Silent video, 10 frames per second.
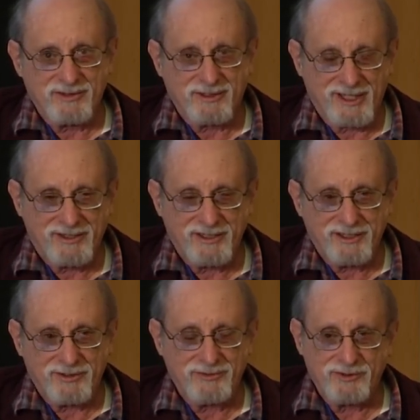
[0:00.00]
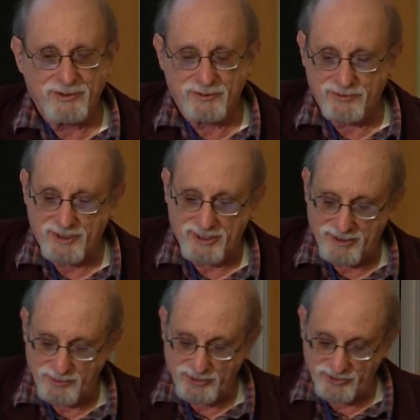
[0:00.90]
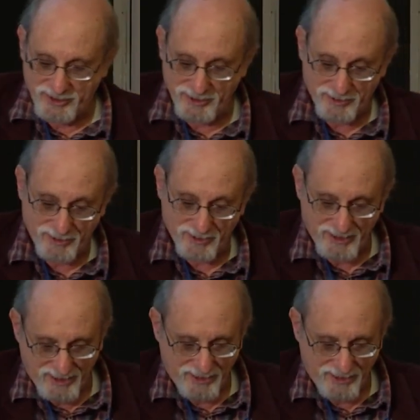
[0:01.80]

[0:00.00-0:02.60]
lengthy interview that Louisa Gilder